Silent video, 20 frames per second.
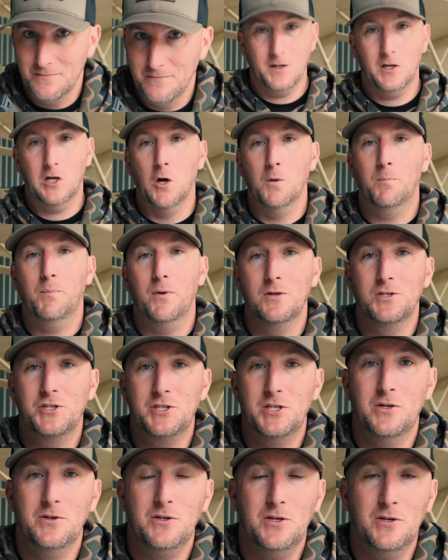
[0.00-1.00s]
GoPro
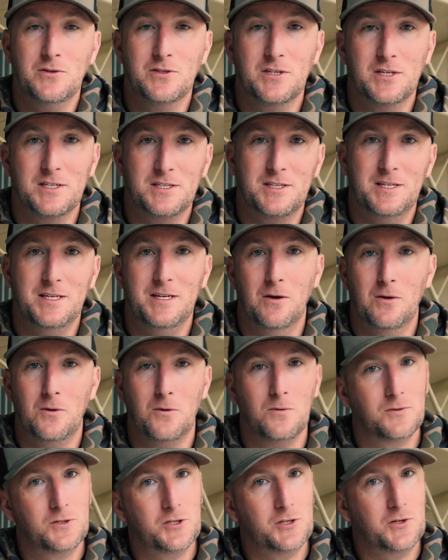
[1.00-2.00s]
still uses the
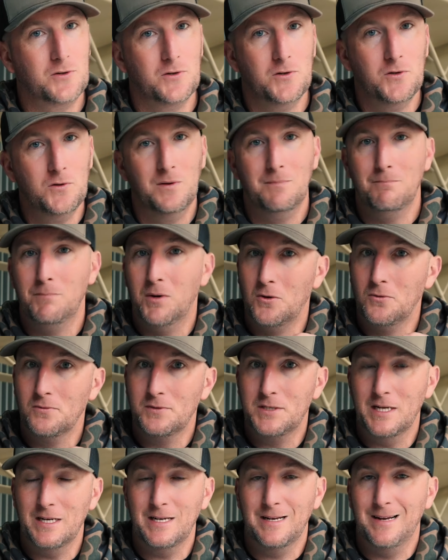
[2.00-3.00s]
old screw and bolt
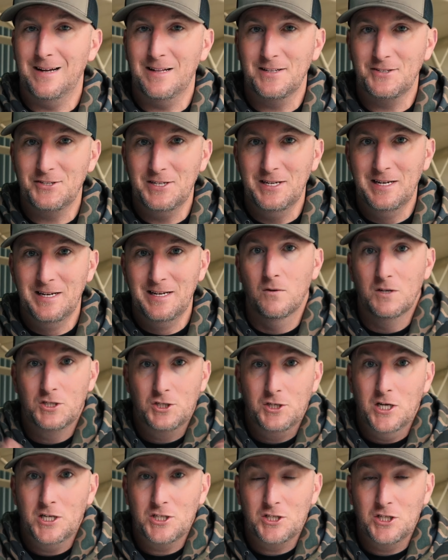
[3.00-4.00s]
technology, which
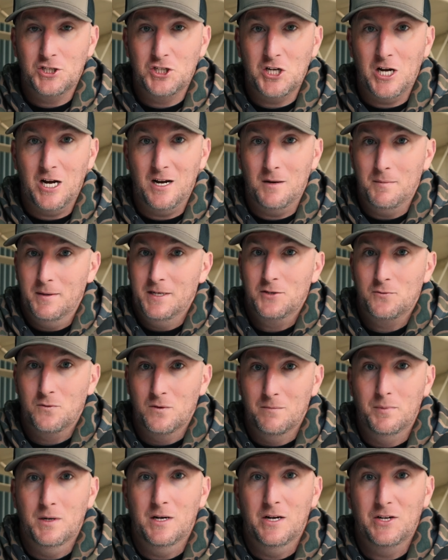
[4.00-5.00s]
does the job and it's
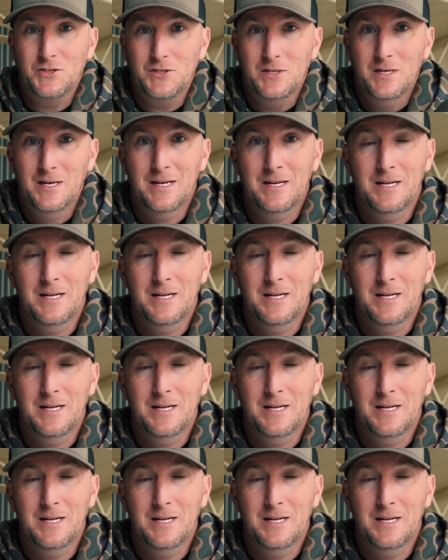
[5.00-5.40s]
robust.